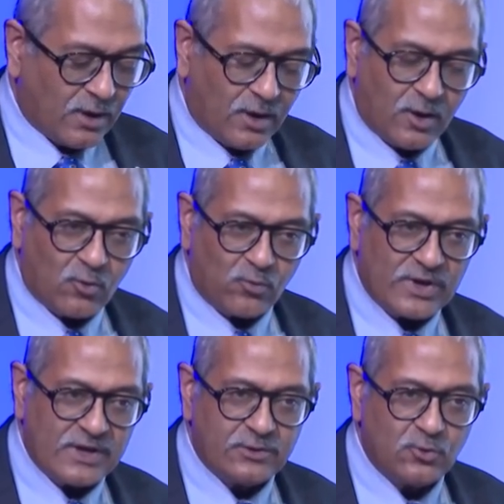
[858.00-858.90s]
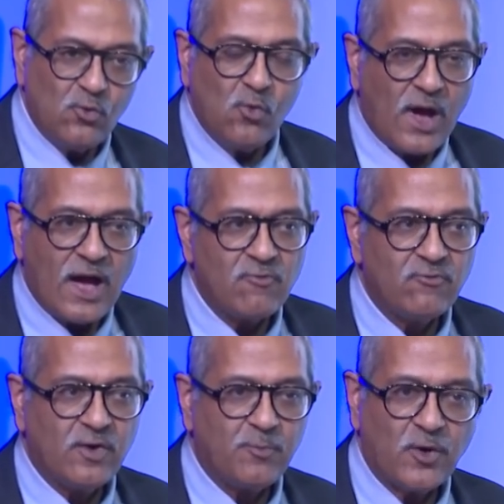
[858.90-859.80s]
uh, we do
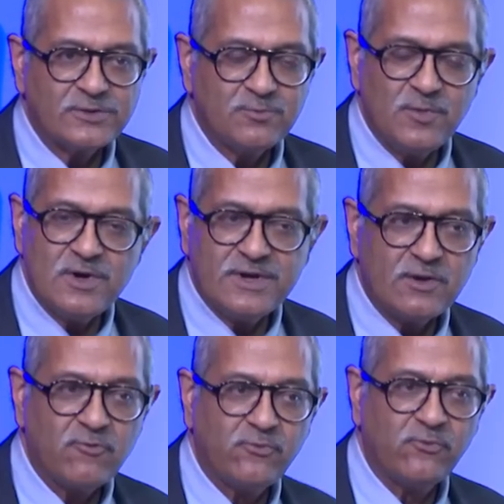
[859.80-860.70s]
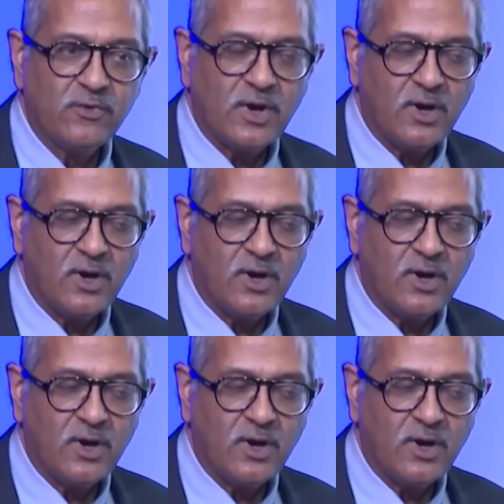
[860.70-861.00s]
have a possibility of